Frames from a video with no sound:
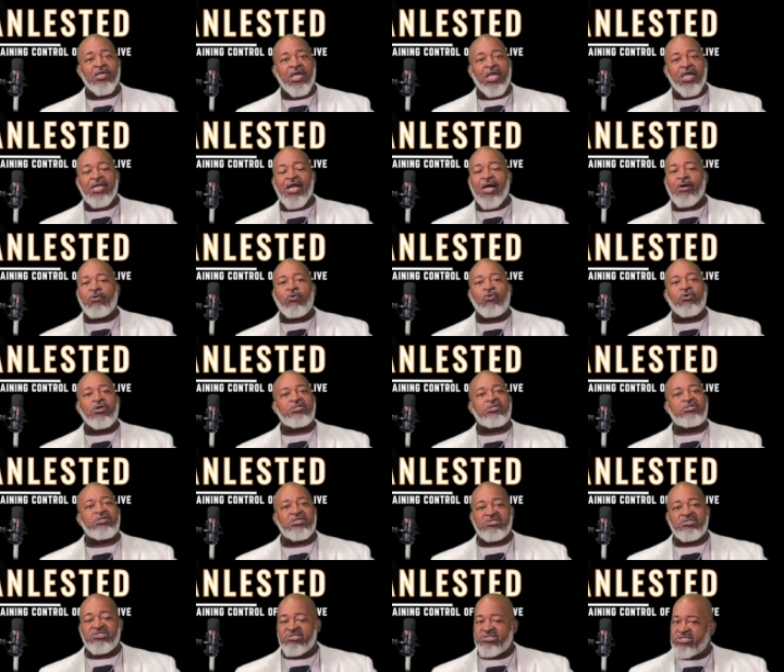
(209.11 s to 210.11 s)
And I wanted
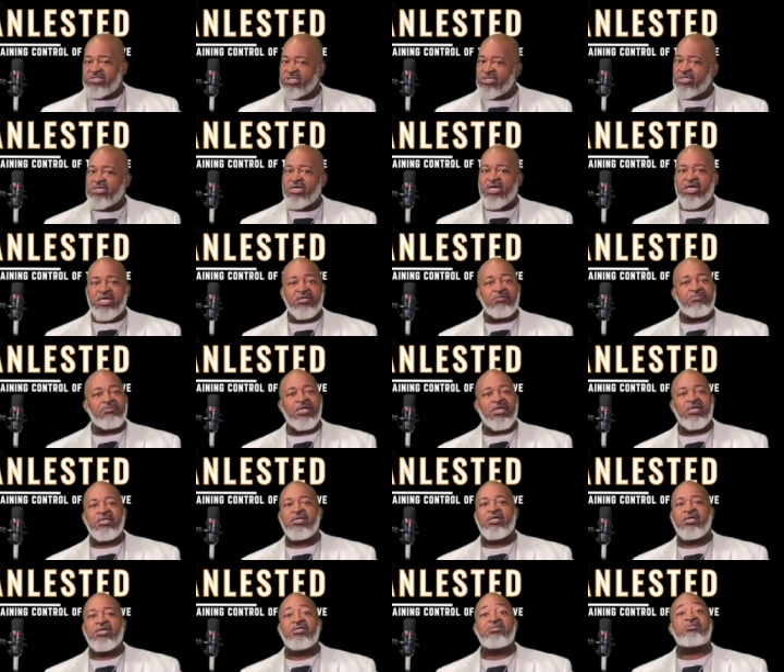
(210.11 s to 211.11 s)
to jug him
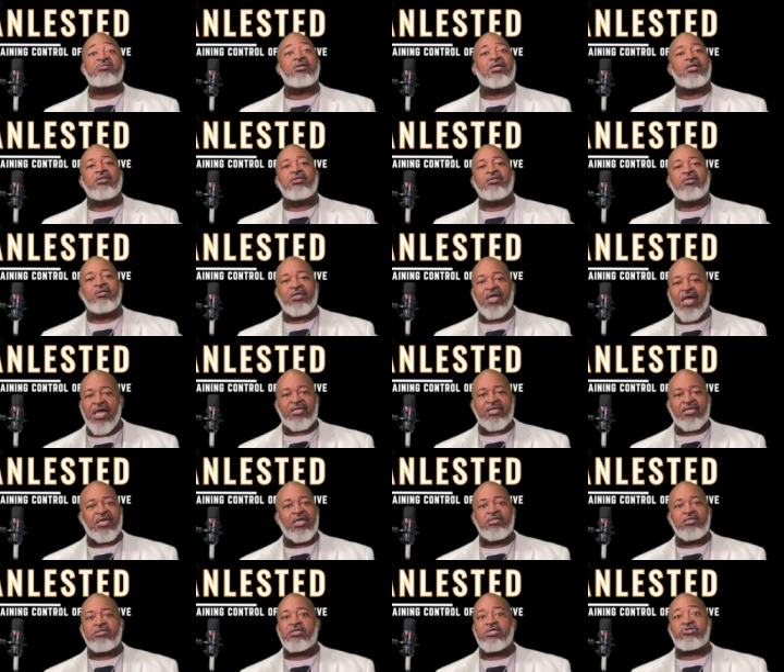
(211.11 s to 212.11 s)
in his neck
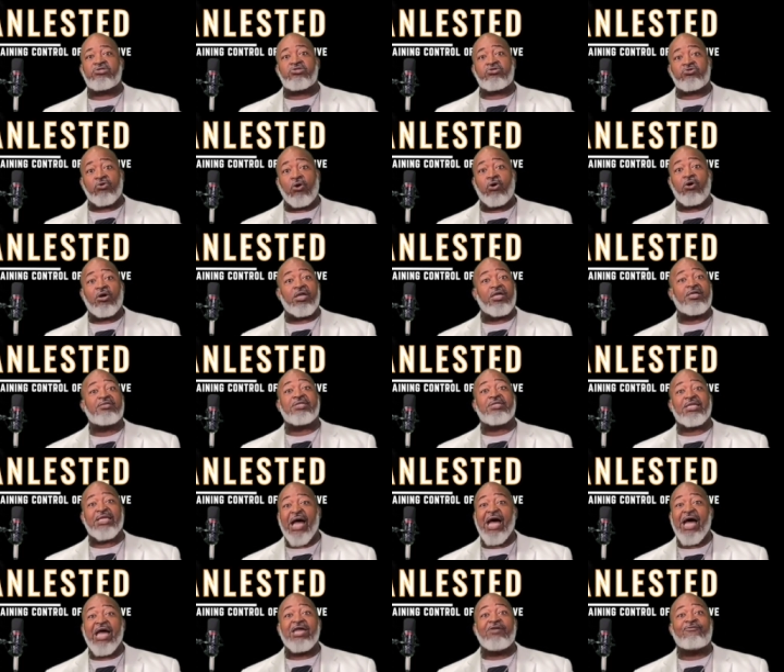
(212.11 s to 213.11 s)
and destroy his
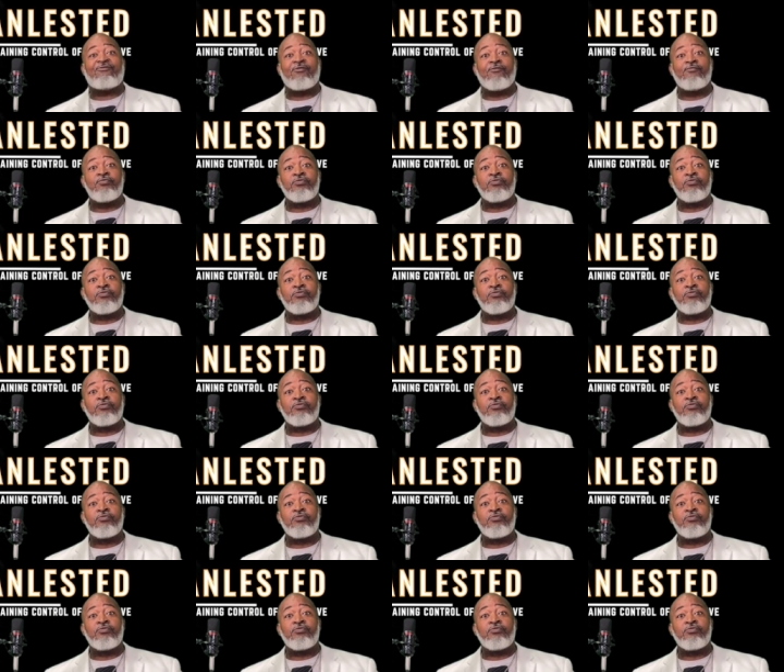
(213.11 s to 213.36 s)
life